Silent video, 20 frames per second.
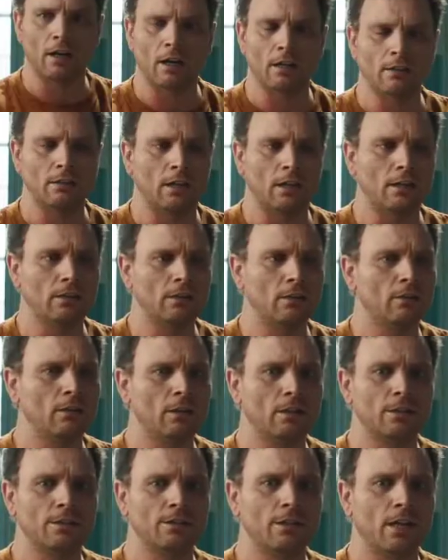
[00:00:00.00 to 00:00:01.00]
I, I don't
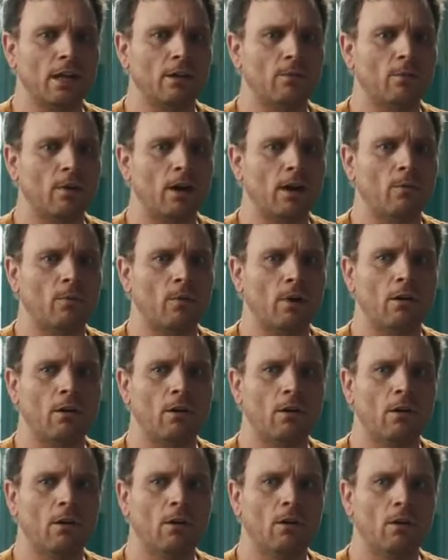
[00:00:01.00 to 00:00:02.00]
understand. Why, why,
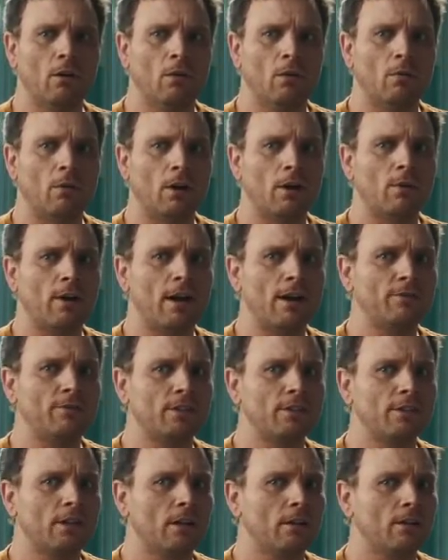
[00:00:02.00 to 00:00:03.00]
why do I have to
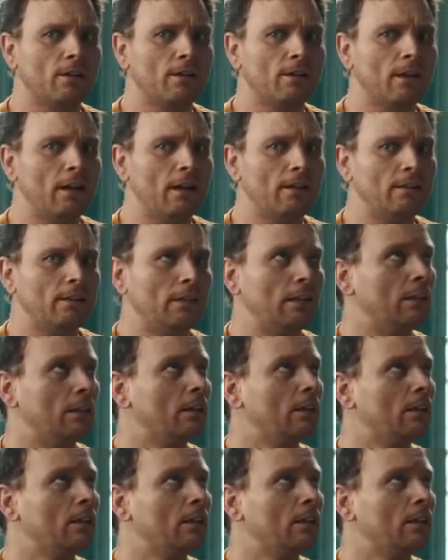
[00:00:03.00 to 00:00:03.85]
tell her the idea?